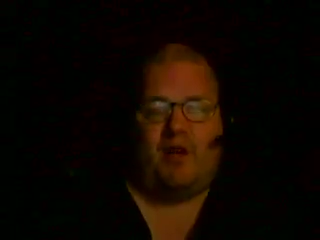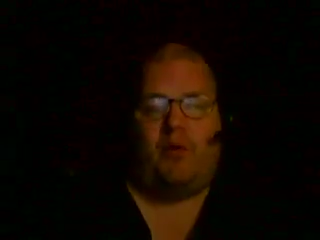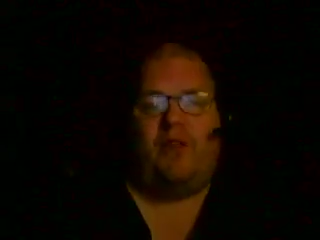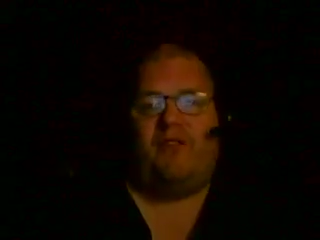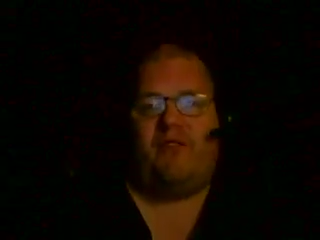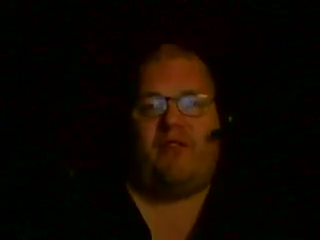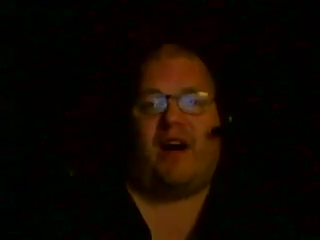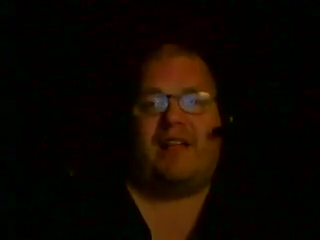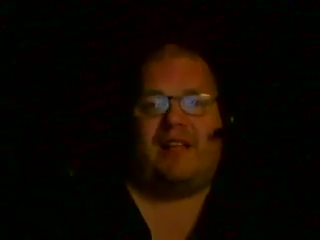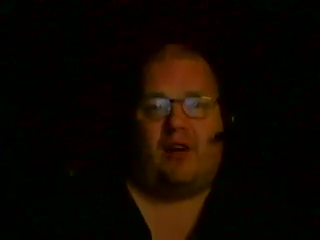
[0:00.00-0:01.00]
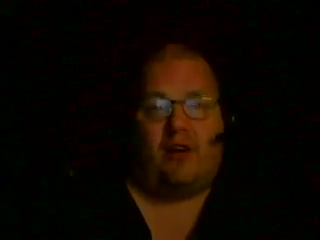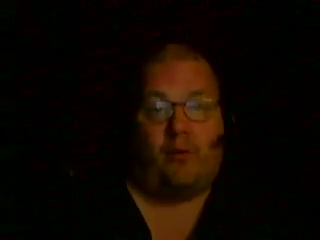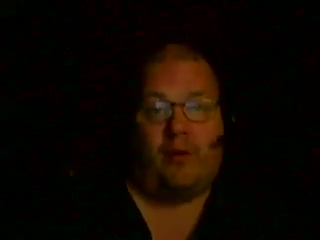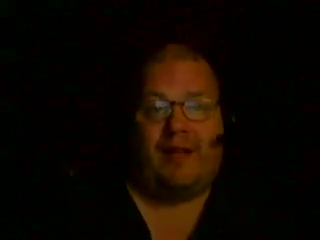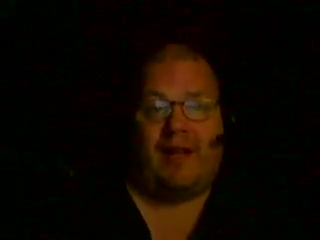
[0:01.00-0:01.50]
When you're finally going
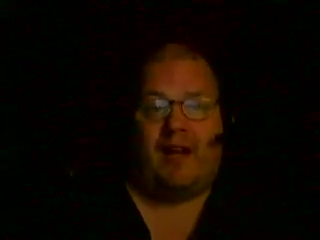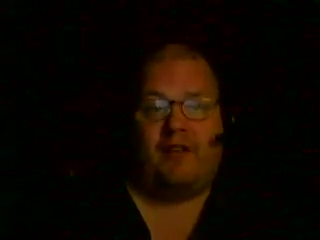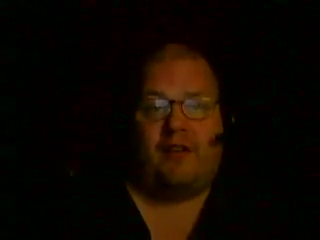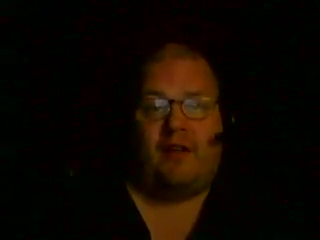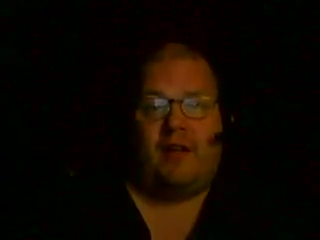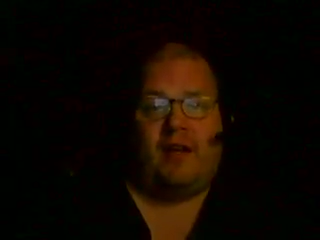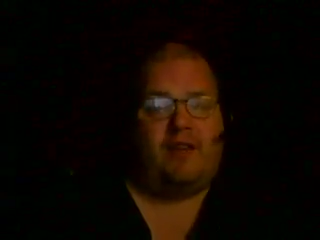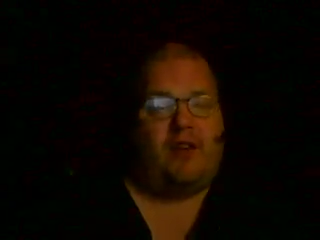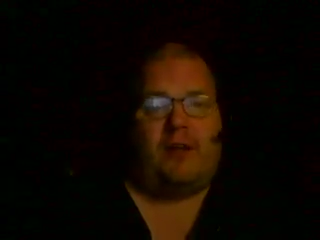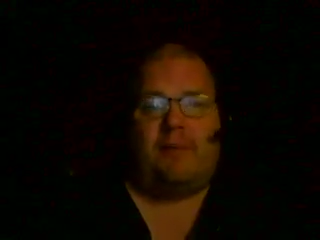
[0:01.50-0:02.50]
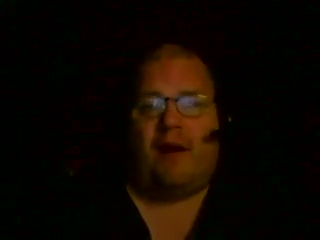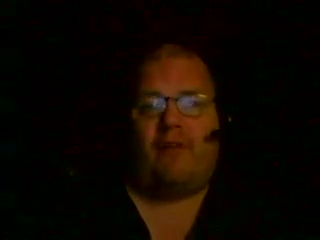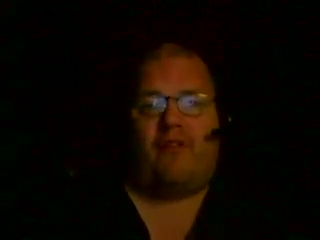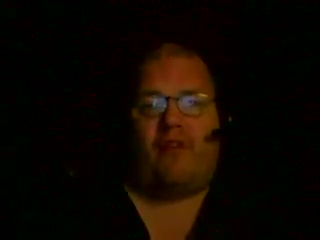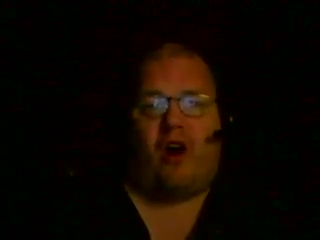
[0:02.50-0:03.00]
to realize it's all
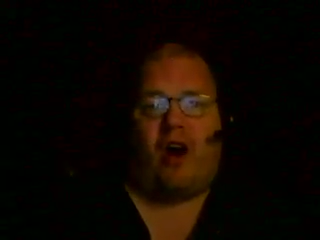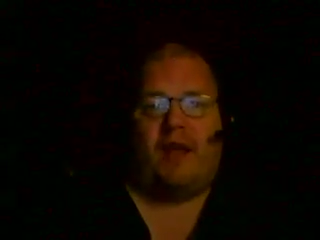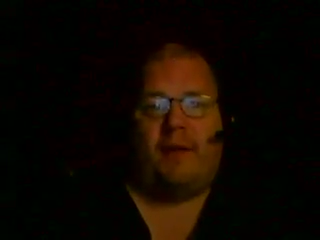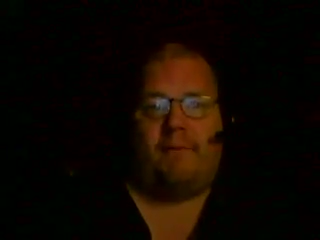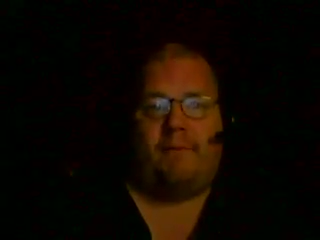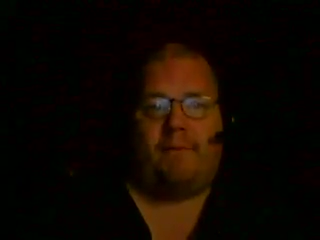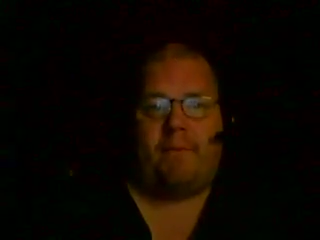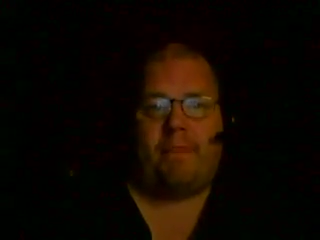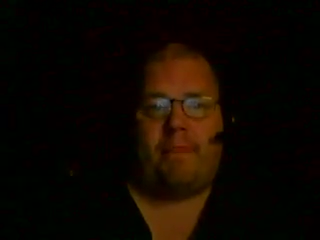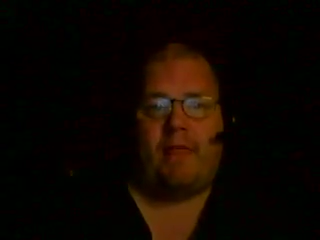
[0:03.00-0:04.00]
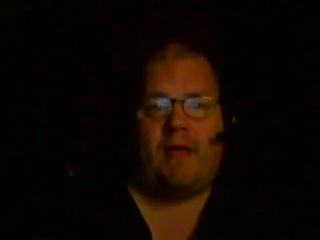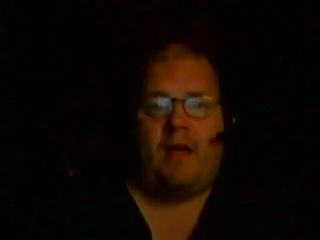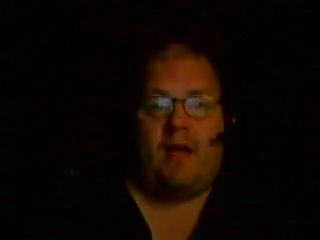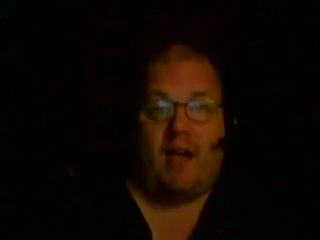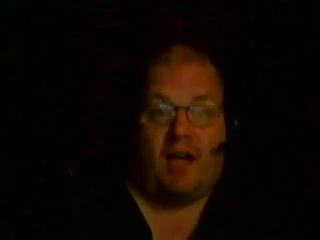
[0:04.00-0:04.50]
about fraud,
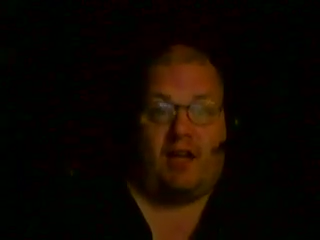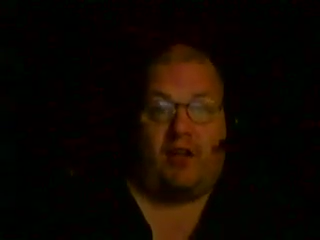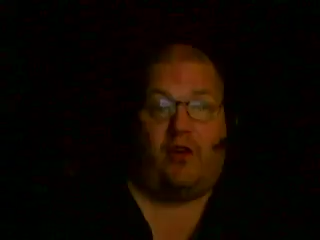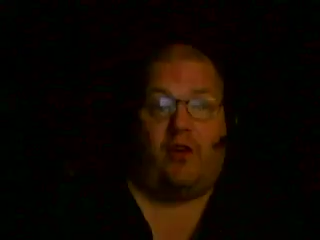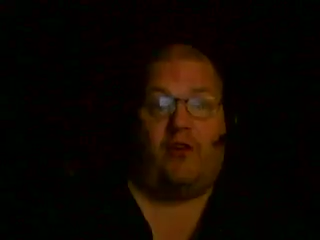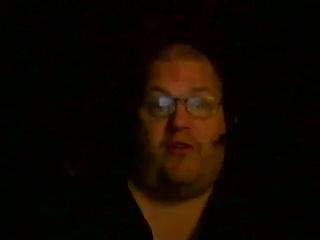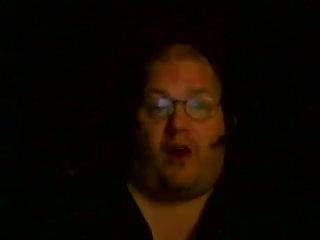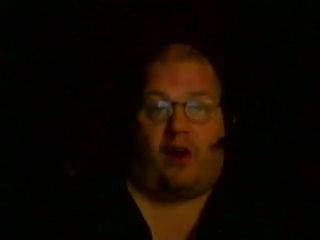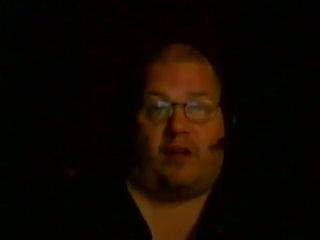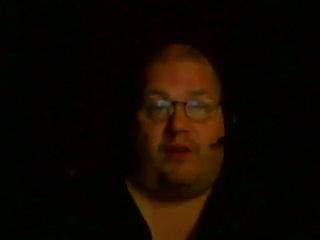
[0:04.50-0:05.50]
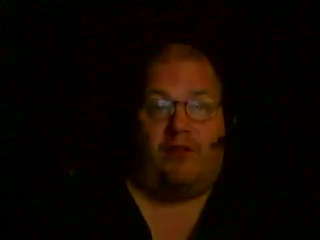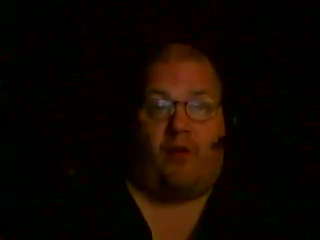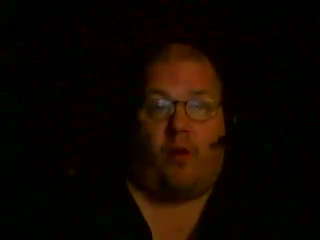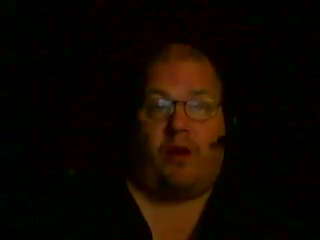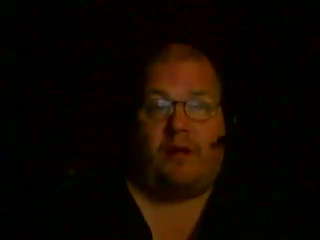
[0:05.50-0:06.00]
and you're falling
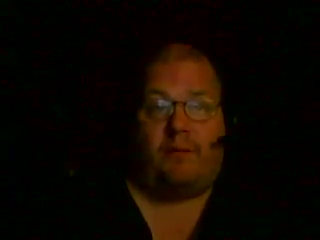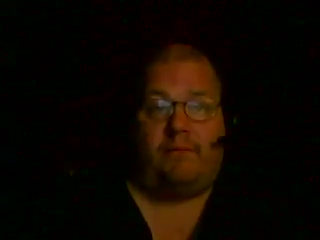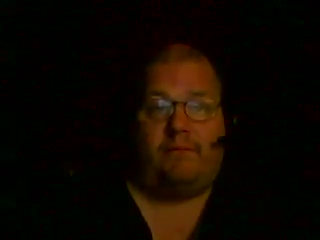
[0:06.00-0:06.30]
for it.